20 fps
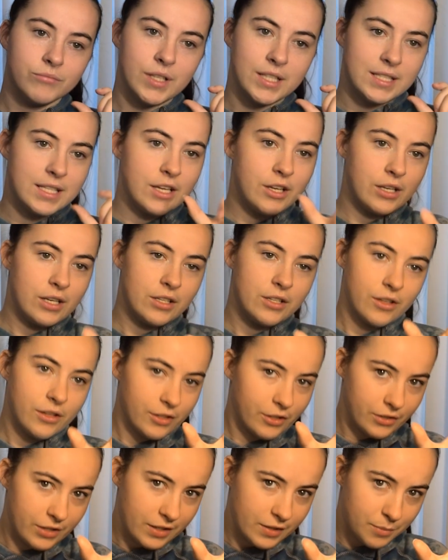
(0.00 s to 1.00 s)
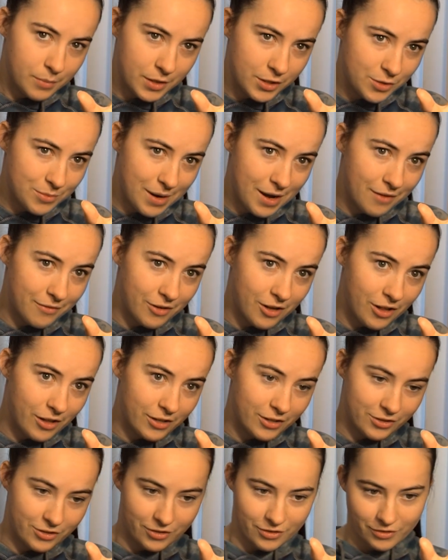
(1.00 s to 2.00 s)
let's say you need to learn this much amount of
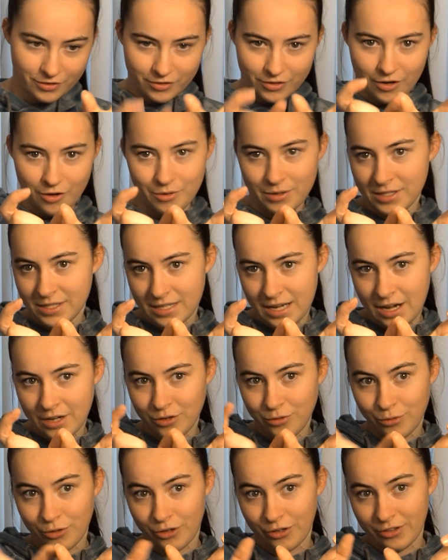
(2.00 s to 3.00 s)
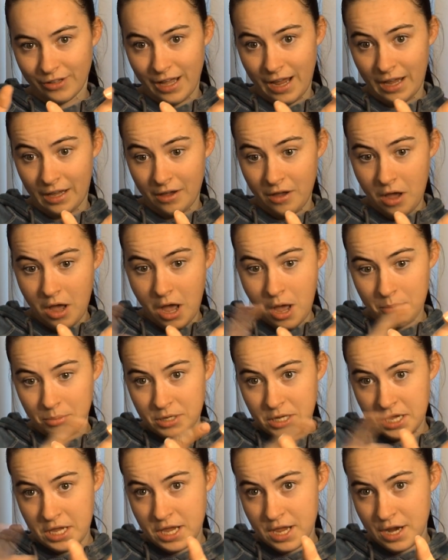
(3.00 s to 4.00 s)
knowledge, so instead you learn like up
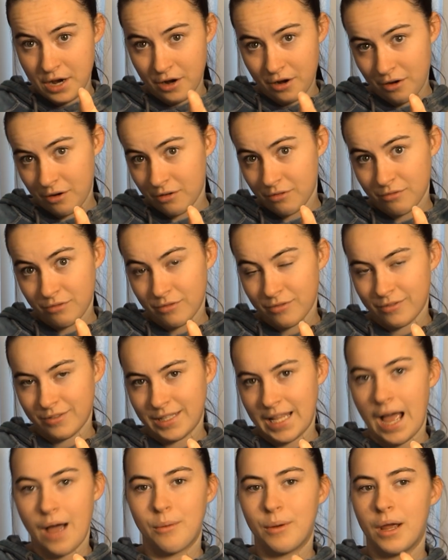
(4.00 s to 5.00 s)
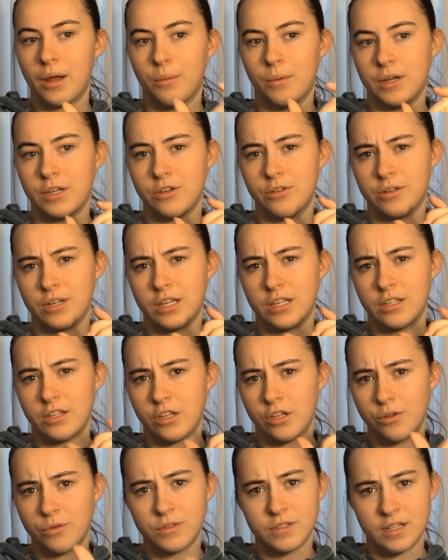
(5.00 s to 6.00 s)
to here. That way, when you need
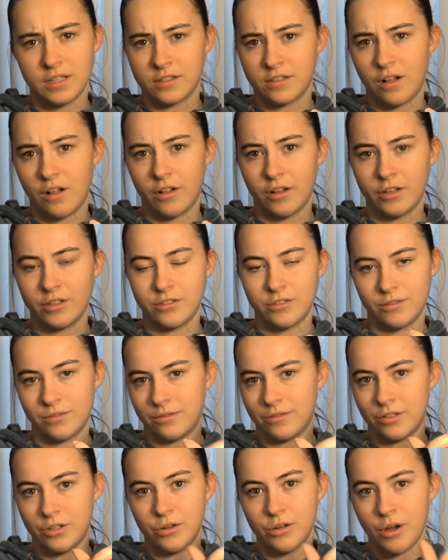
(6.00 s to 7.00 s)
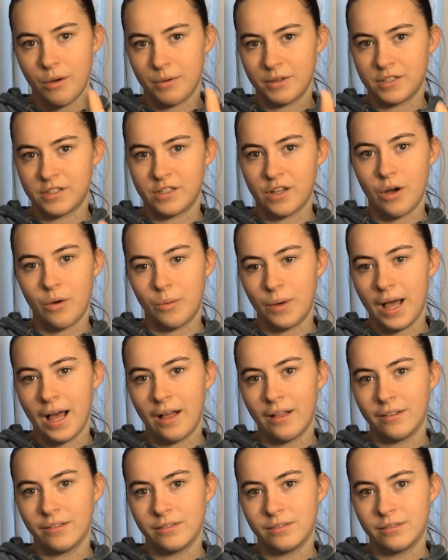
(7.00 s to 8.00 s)
to use this knowledge, you know it so
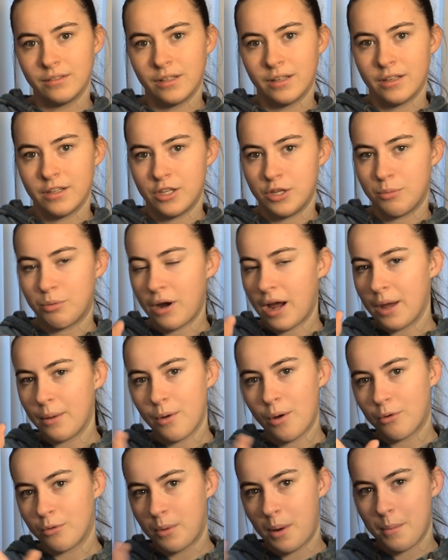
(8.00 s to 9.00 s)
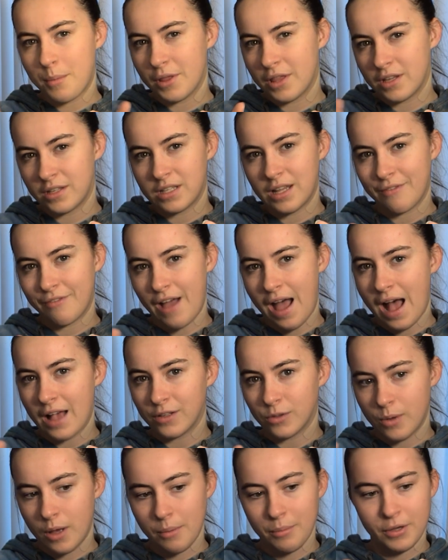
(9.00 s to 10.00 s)
well. You probably won't remember this stuff
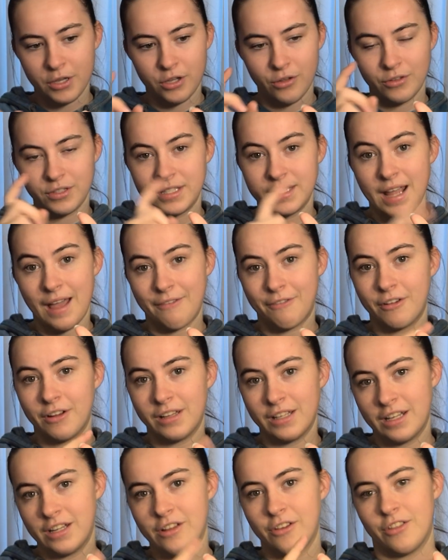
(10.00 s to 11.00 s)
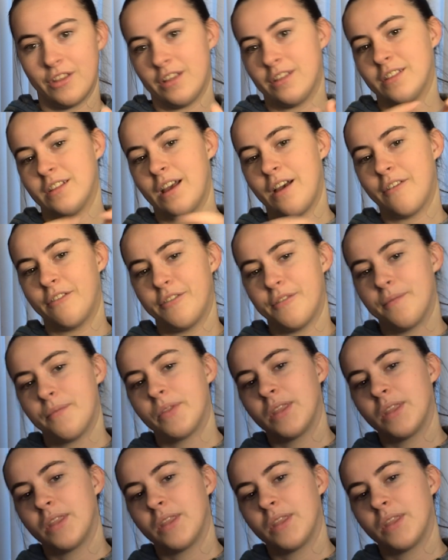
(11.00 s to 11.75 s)
as well, but you'll definitely know this stuff.